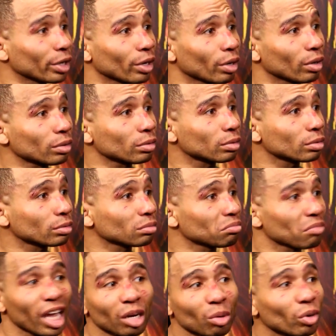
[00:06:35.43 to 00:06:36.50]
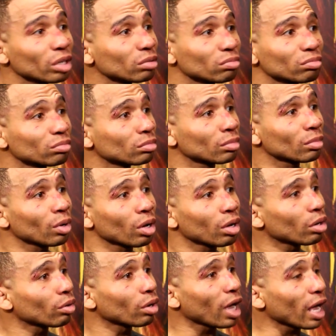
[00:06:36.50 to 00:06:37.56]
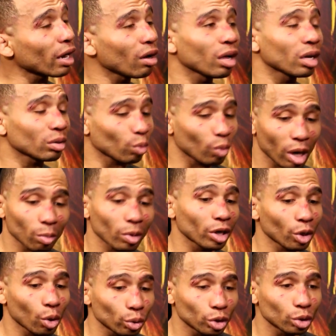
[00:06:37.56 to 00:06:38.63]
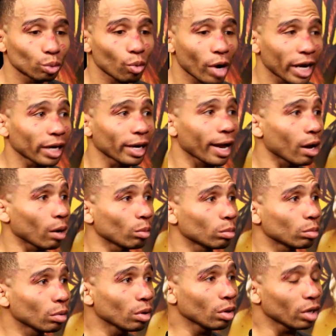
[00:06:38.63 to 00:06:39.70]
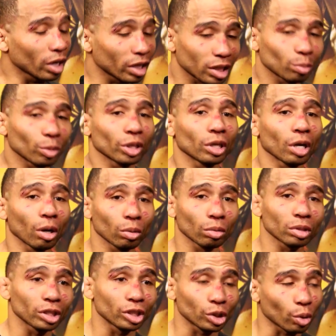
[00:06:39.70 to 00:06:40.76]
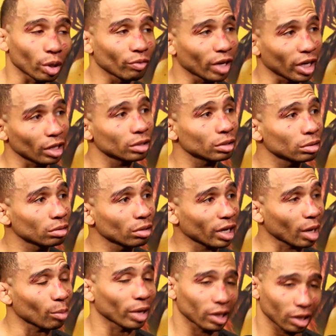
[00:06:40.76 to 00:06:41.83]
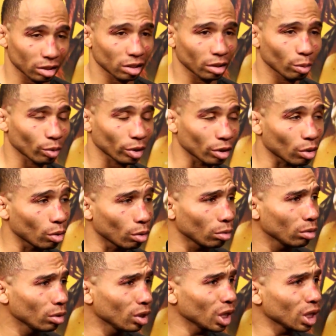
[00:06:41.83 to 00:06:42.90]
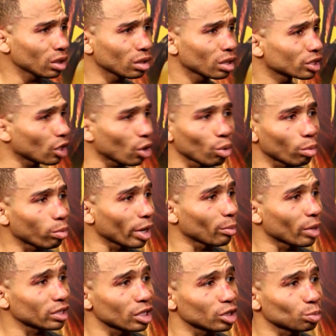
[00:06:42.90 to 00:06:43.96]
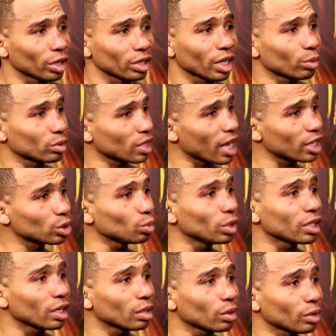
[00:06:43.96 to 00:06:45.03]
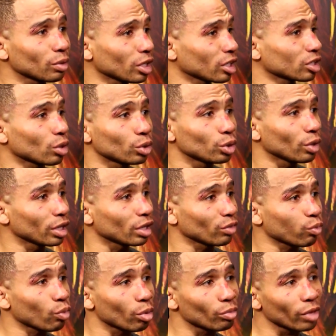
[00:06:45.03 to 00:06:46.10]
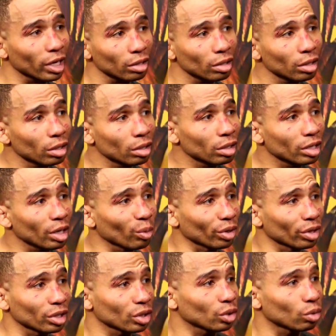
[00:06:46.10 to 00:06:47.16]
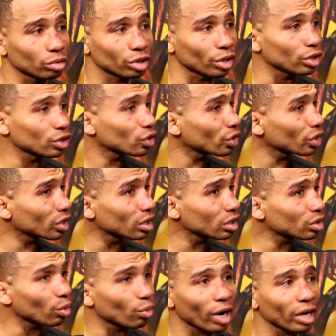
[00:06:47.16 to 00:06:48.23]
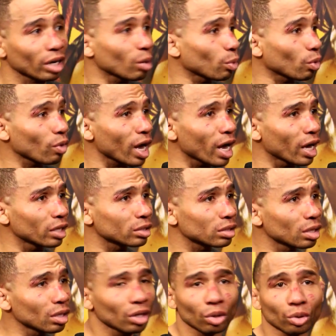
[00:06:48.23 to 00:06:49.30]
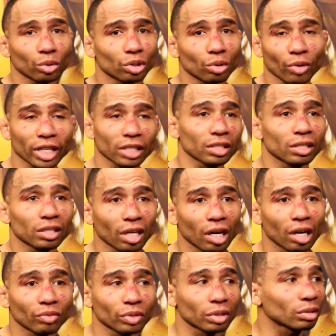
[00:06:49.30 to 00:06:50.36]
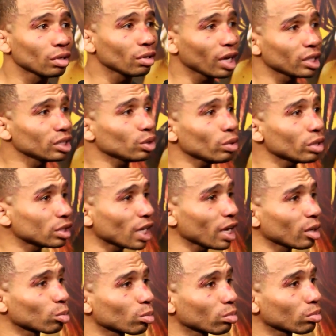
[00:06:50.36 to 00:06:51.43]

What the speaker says: I'm gonna go. Anyone. At all. What I'm gonna go do right now is I'm gonna go enjoy Vegas. Got my kids here. We're gonna go celebrate my son's birthday. It was last weekend. I didn't get to go do anything for him then. Now we're gonna go circus, go ride a couple rides, go do some crazy stuff, and enjoy the time.